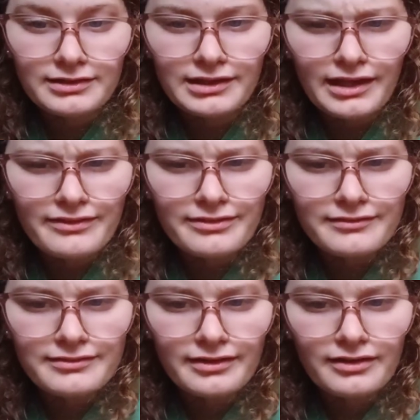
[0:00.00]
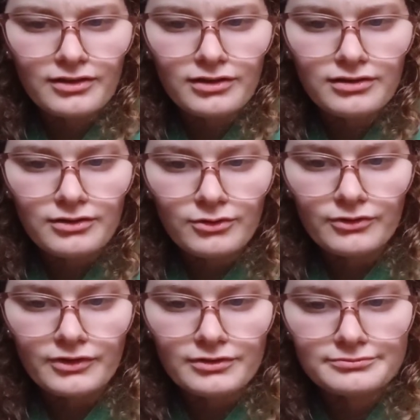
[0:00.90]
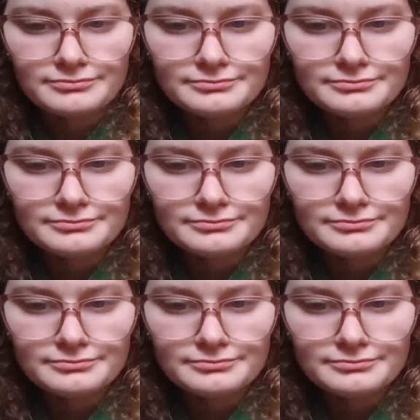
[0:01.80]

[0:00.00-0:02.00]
get the tail, hold on.